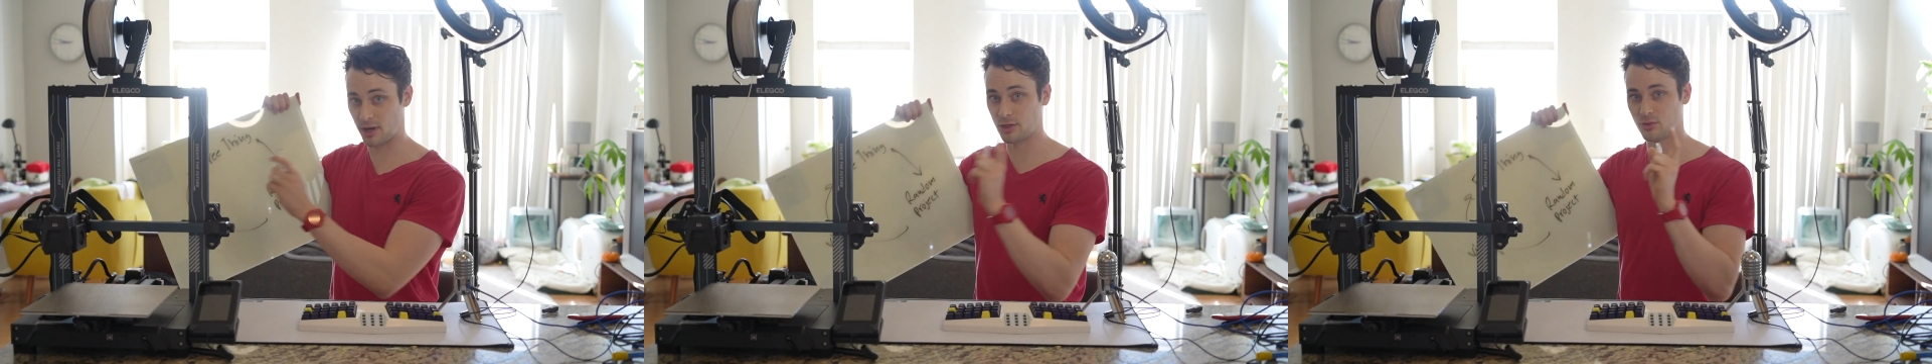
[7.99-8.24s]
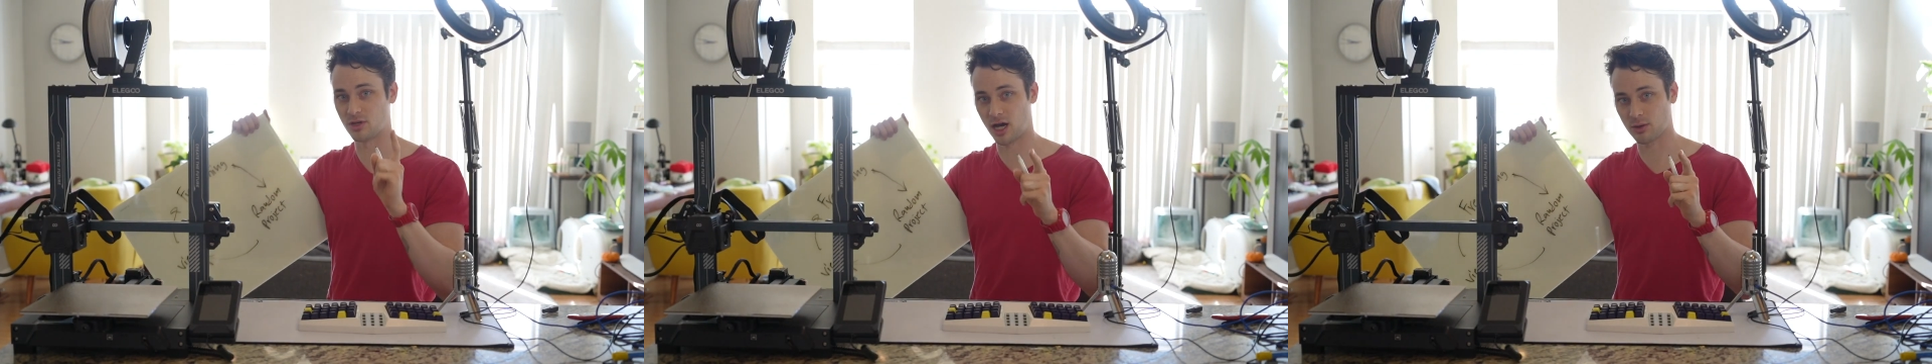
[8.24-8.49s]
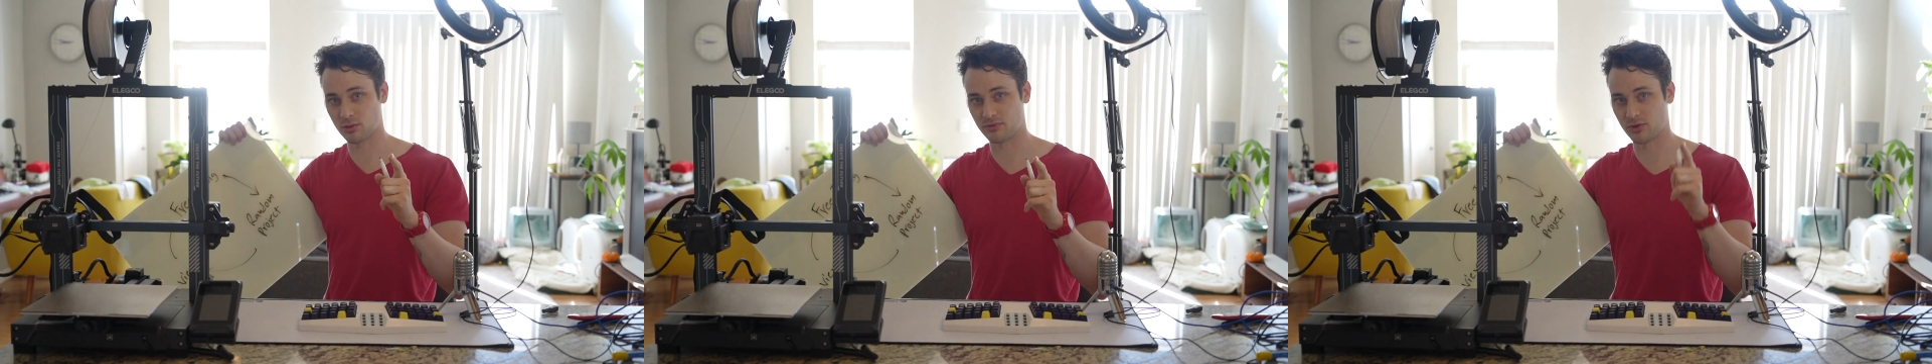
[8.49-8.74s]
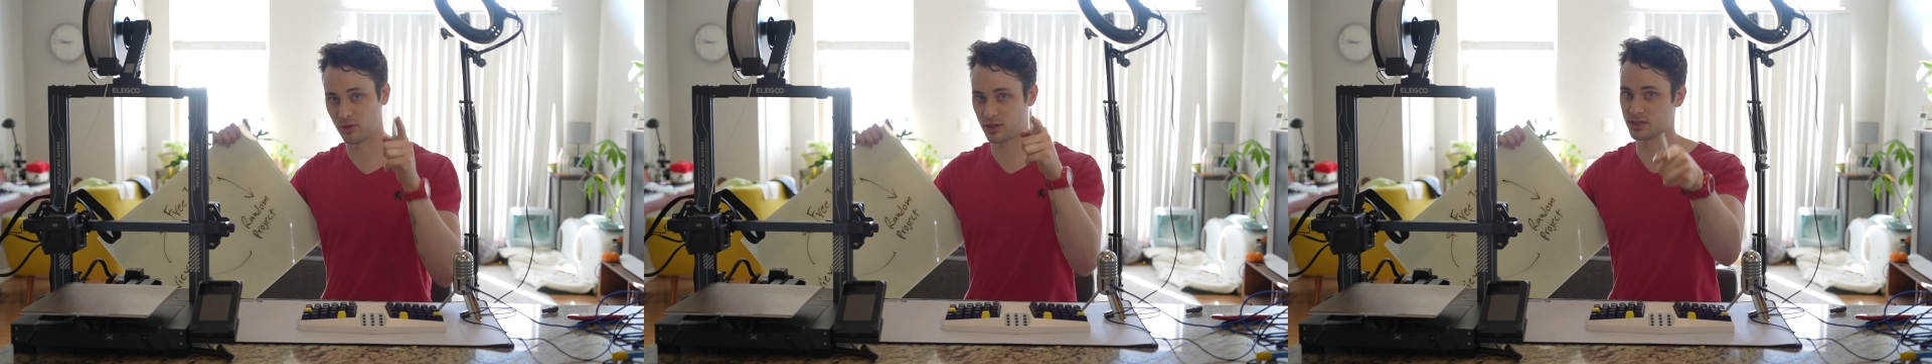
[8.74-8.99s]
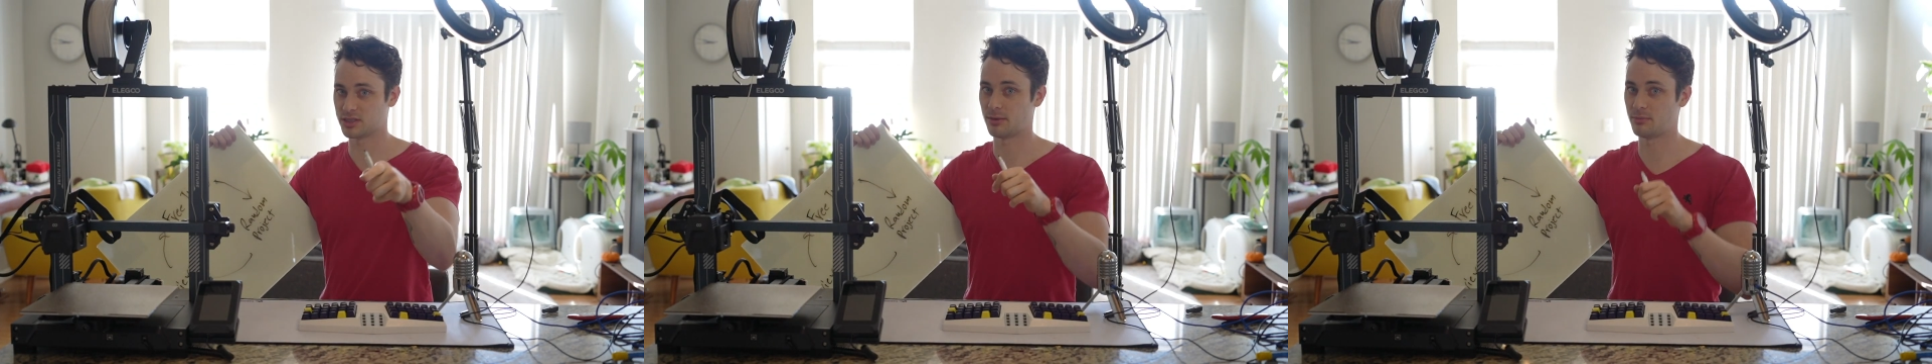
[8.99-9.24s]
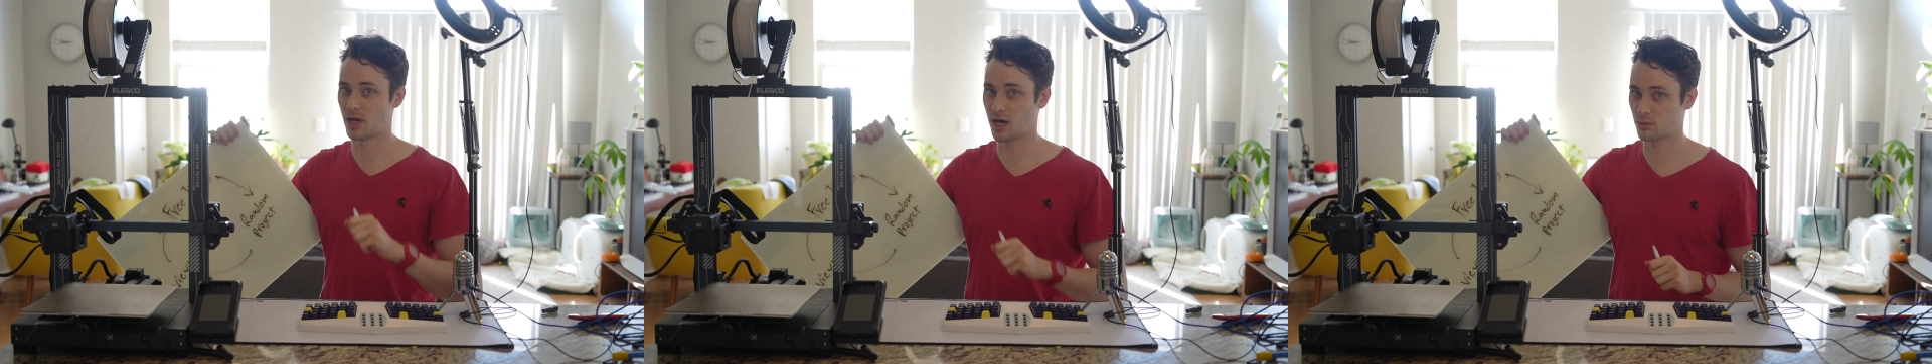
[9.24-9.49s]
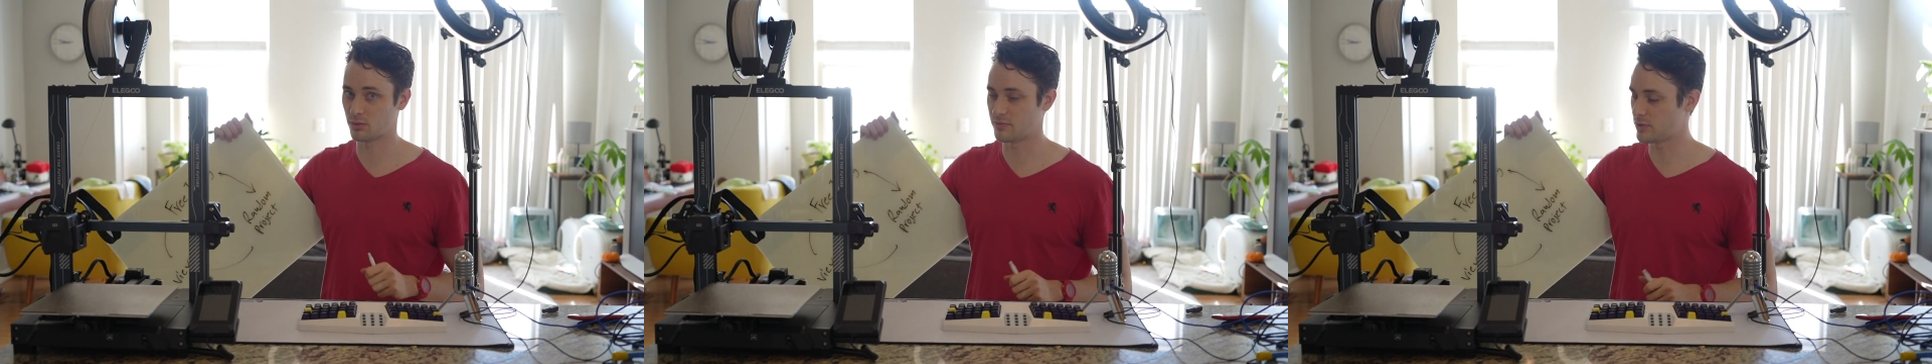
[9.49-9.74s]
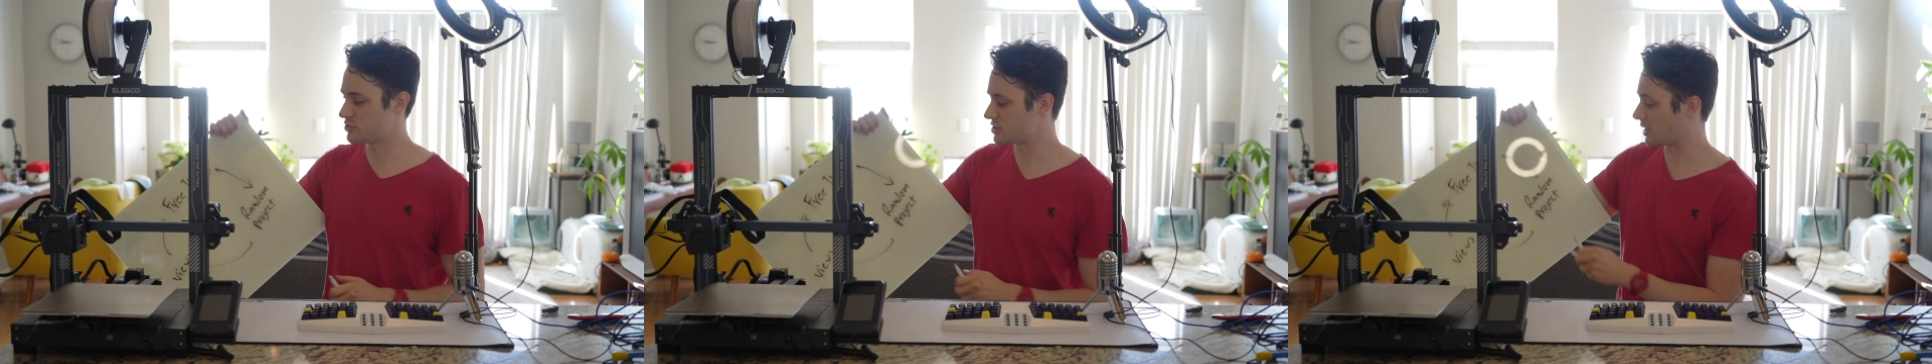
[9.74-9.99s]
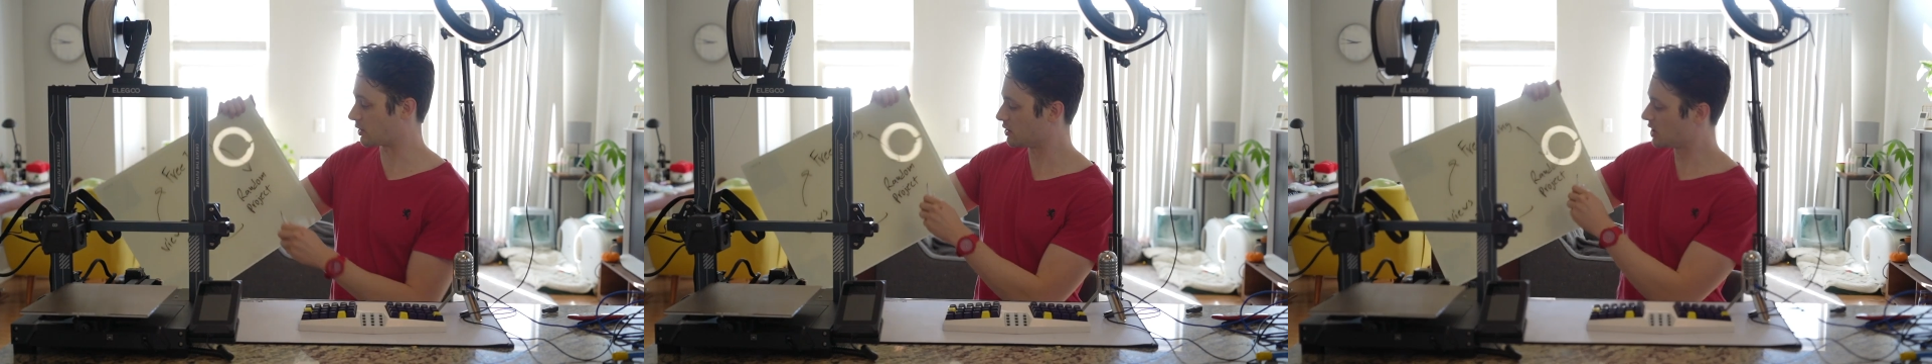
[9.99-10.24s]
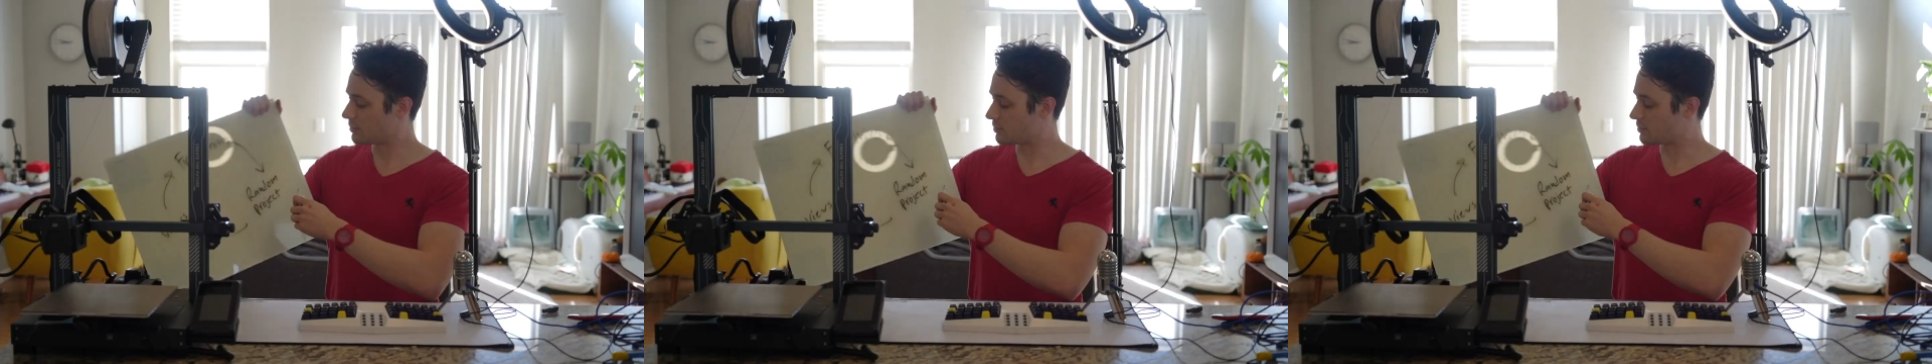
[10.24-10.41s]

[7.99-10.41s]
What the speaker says: I do not review it because I'm not a review channel,